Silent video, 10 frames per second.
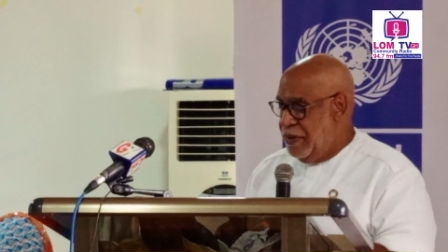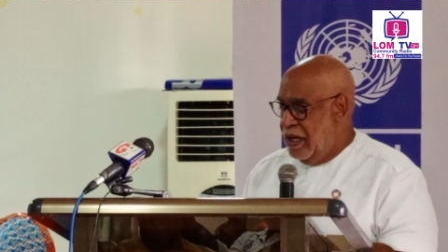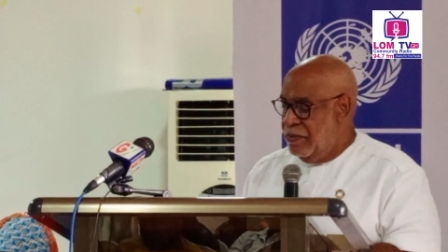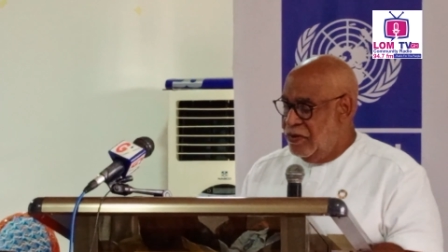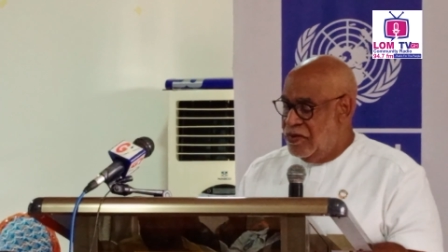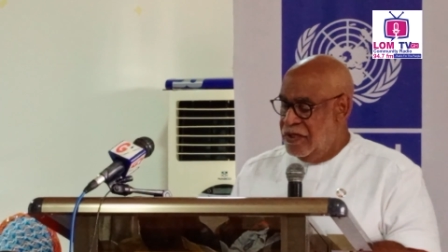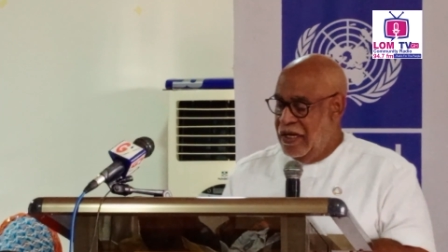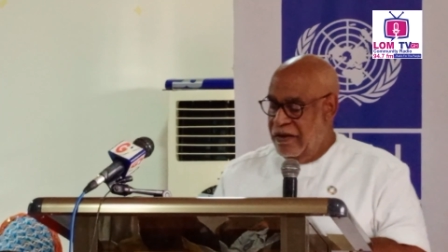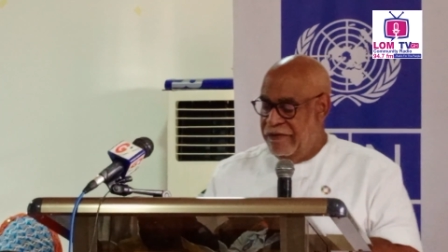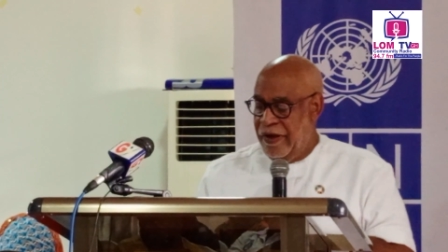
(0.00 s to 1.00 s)
to be able to
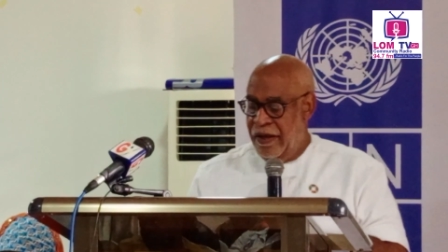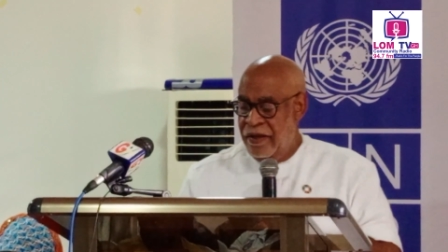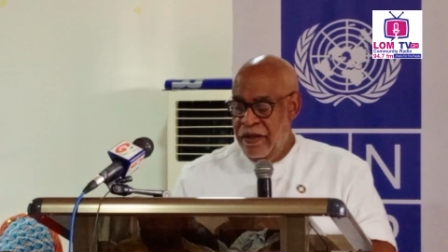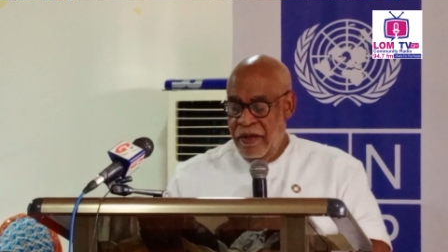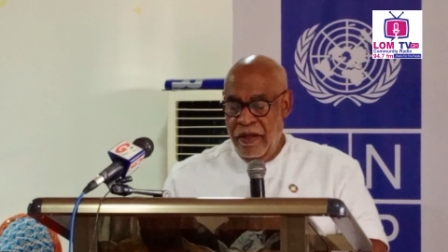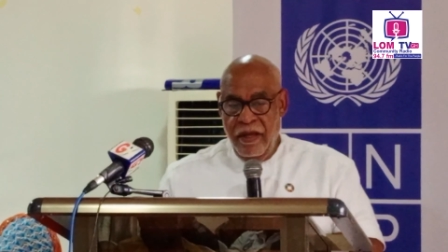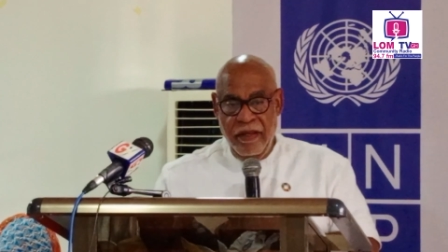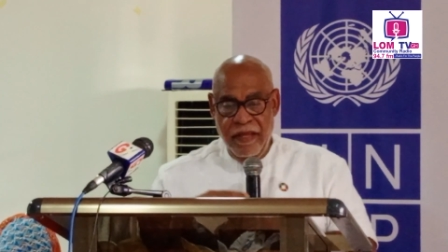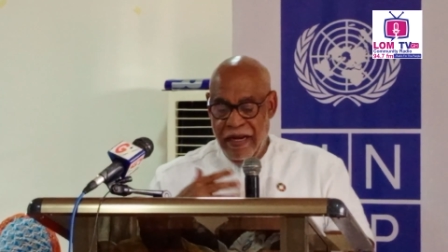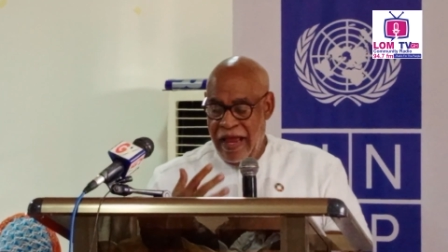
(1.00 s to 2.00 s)
deliver
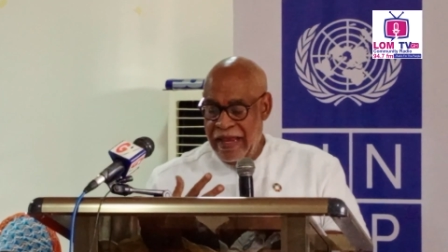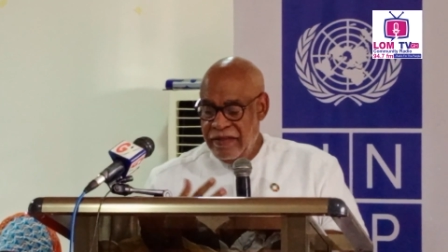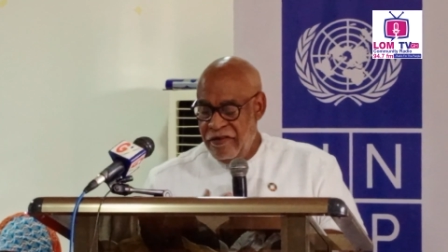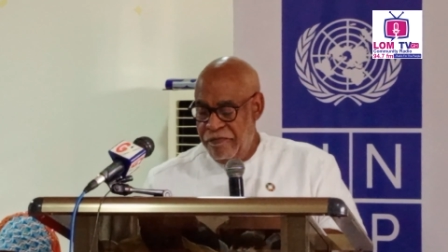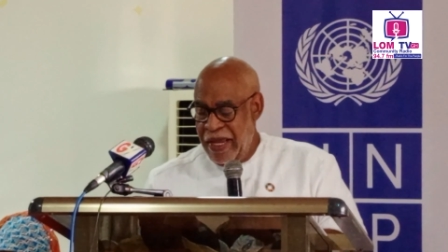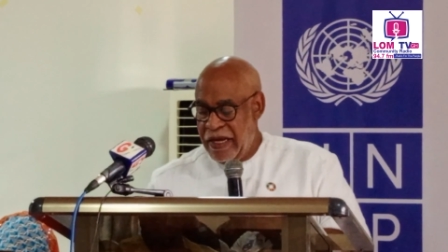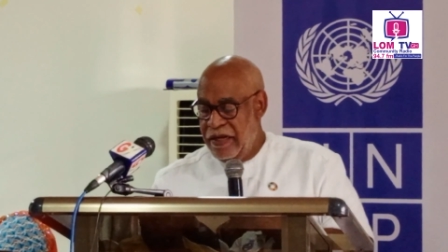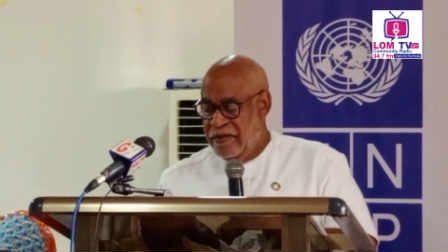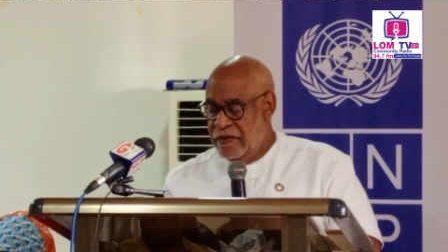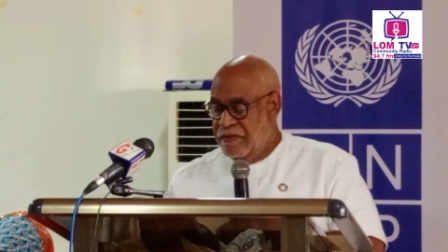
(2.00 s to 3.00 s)
the kinds of
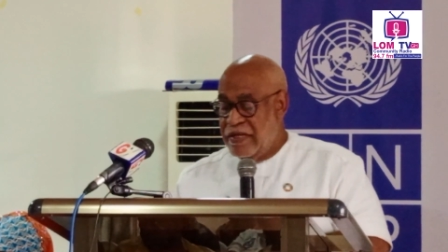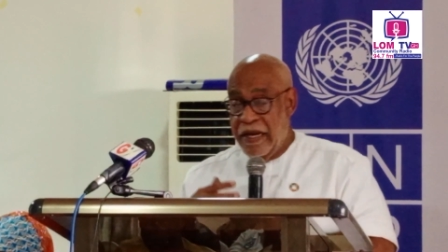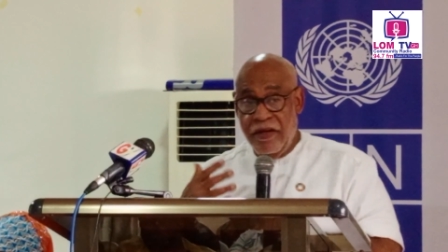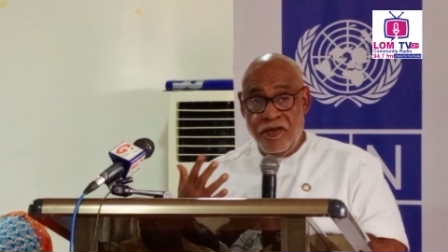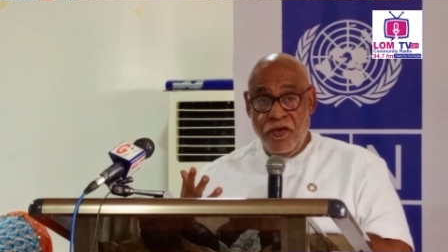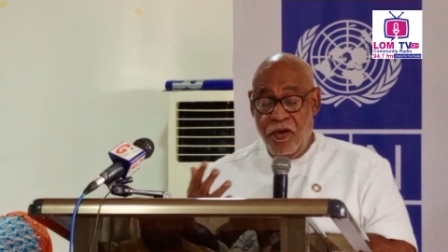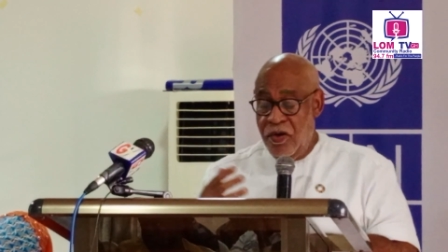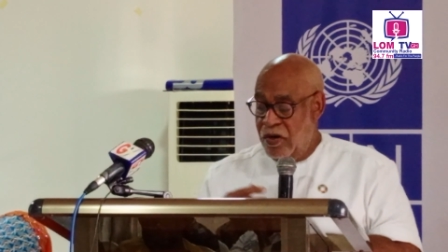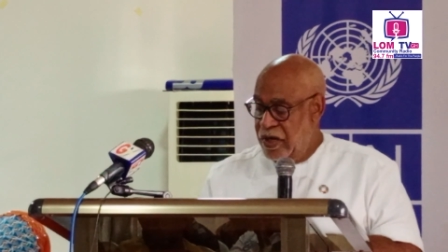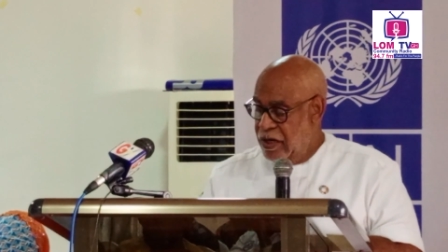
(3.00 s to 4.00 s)
mechanisms that
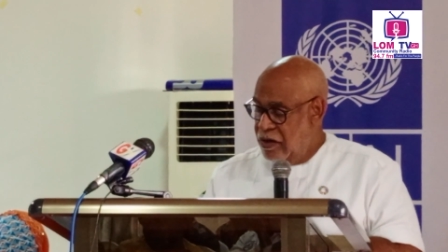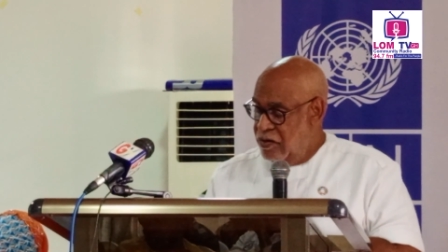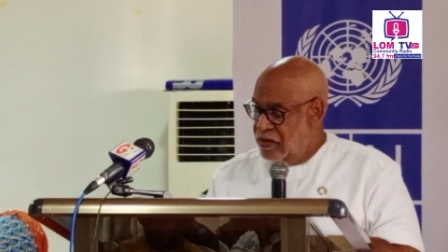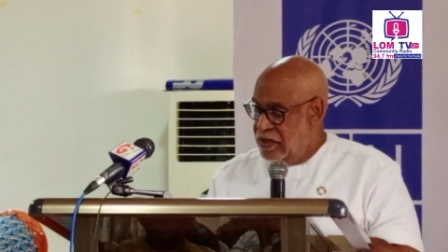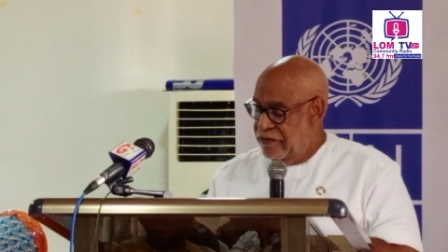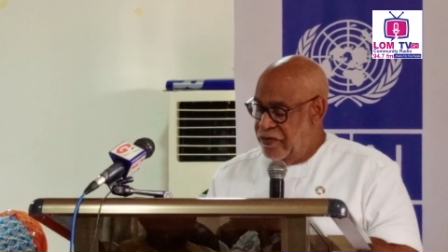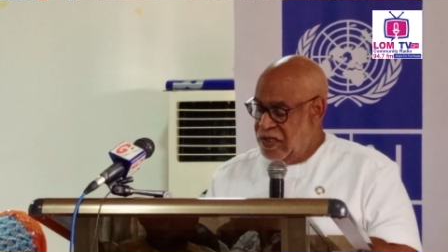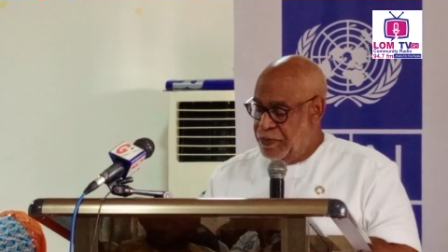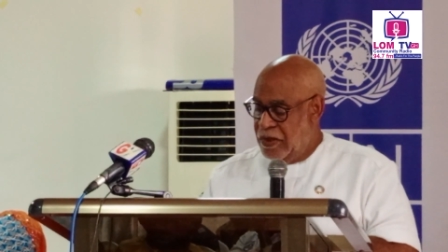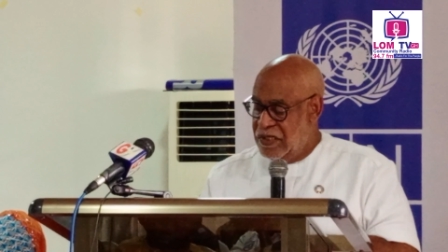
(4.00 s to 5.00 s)
ensure inclusive,
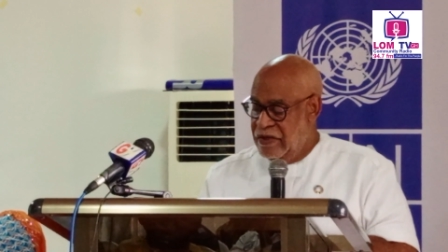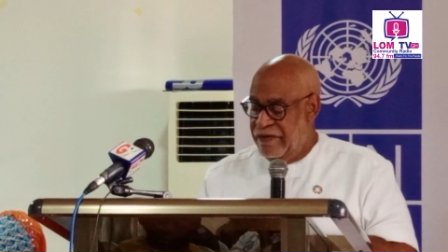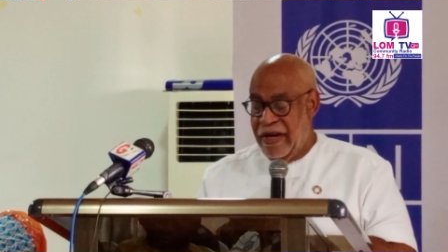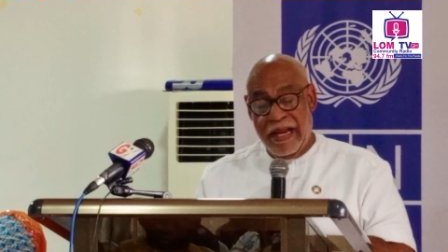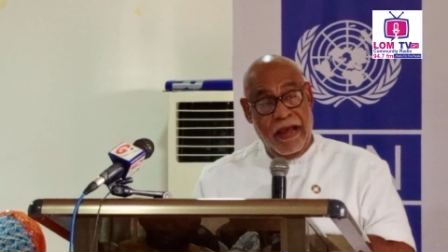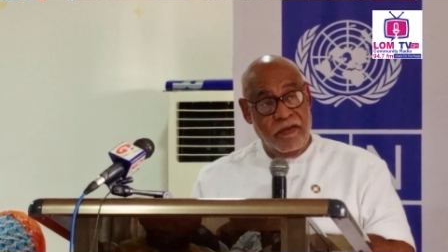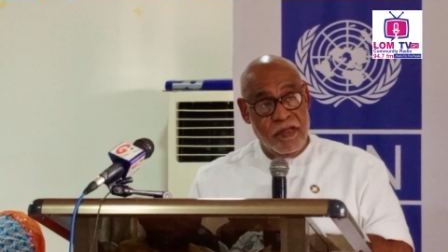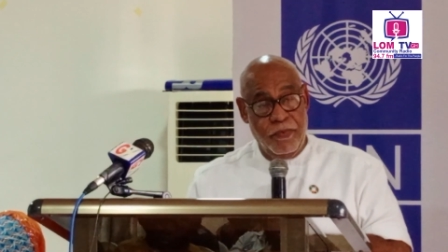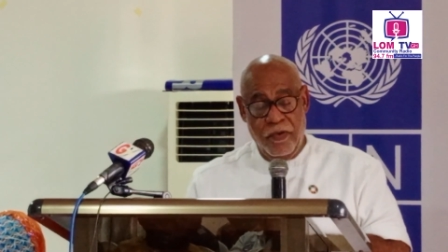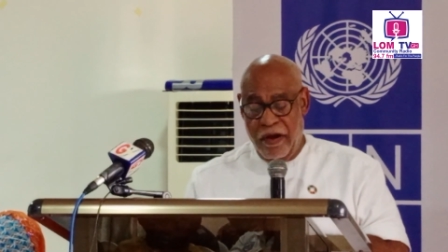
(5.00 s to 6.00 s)
responsive, and
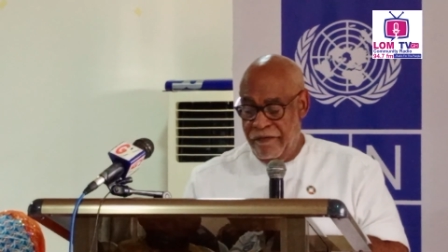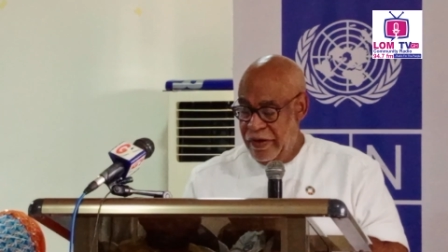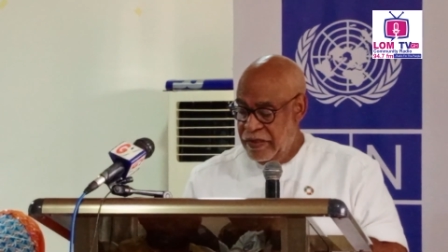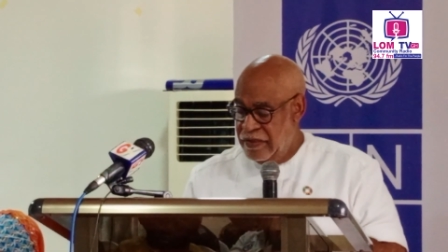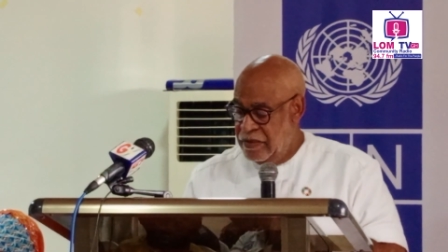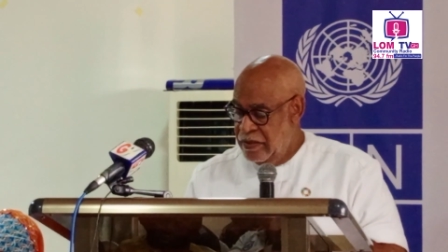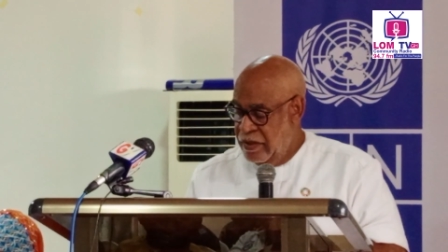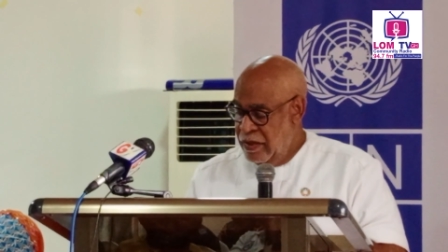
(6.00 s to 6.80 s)
accountable governance,